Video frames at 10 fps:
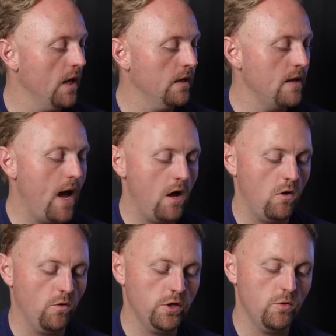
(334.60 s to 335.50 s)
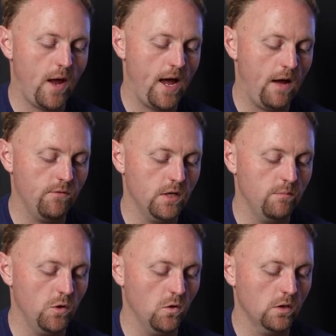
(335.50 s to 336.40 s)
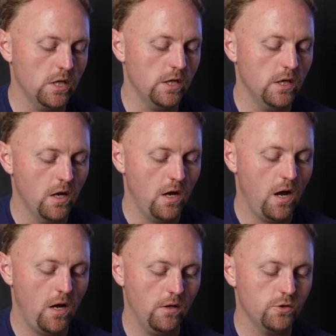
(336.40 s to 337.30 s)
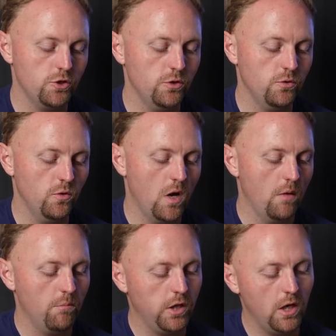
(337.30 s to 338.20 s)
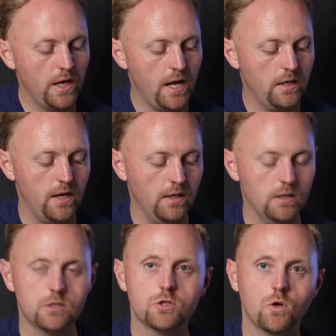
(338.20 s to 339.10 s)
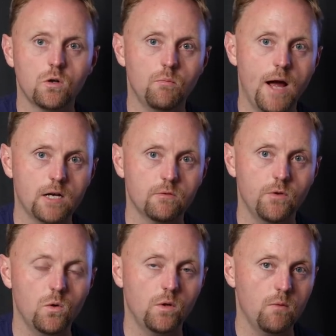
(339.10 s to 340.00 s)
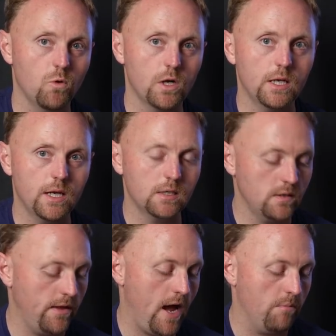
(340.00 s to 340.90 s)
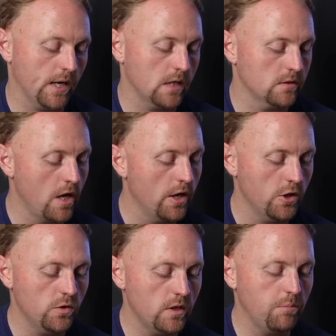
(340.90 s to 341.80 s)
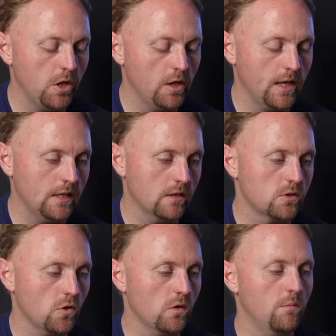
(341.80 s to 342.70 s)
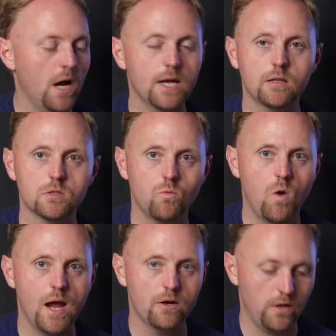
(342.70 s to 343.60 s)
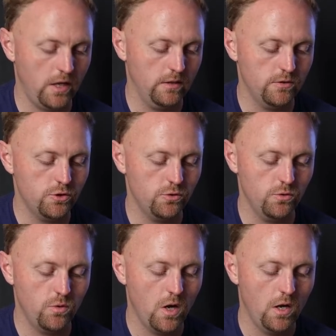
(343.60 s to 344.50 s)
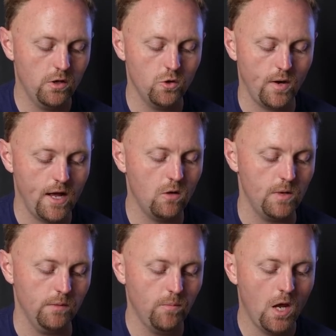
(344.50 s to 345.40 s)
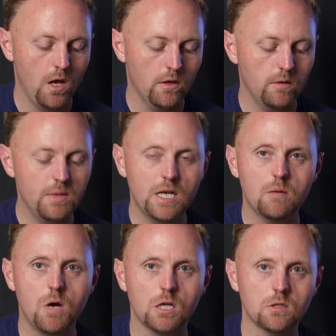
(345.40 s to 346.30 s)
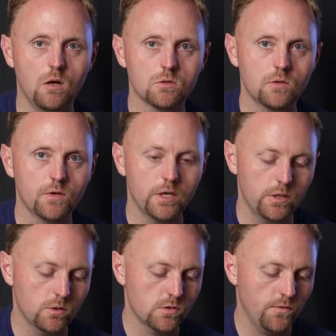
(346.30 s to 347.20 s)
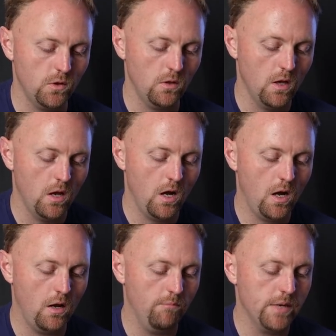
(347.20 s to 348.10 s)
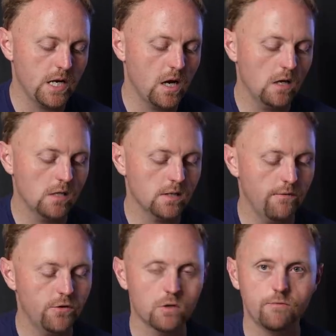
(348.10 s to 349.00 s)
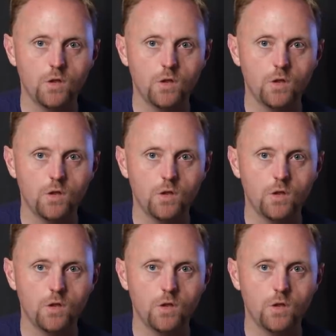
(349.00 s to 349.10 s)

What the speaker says: and now you have the ability to plug in an external microphone. And we're going to get to that because you need to plug in an external mic that's wired into your helmet. The media mod's also very useful because if you're